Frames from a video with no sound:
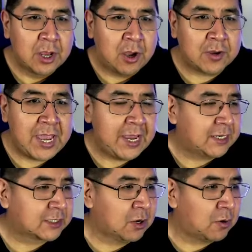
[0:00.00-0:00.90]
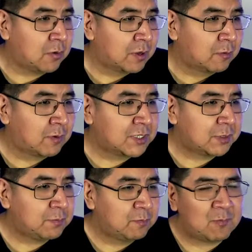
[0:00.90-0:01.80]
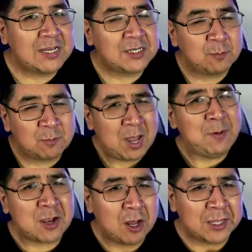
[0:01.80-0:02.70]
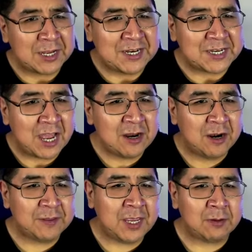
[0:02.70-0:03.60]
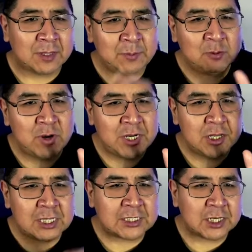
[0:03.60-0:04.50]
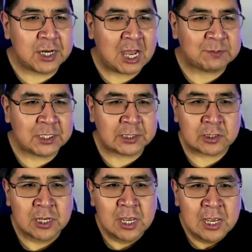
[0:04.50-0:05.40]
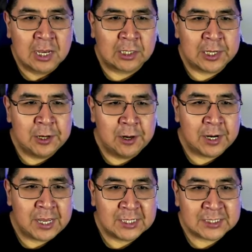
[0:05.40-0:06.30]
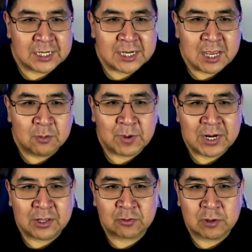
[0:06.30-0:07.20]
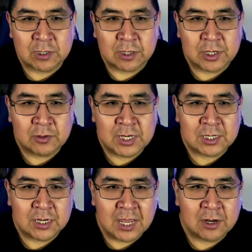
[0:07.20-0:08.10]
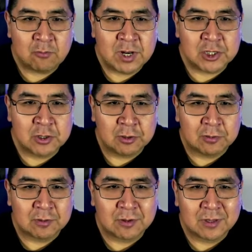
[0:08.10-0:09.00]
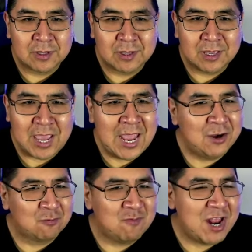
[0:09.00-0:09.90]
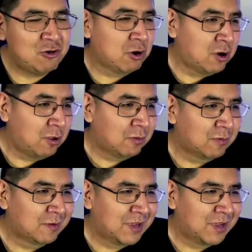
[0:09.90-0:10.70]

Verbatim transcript: Okay, so what's it? Why is it? Why am I calling it a Die Hard thing? Let me read you the synopsis. Cleaner is a nail-biting thriller, unique and original. And original?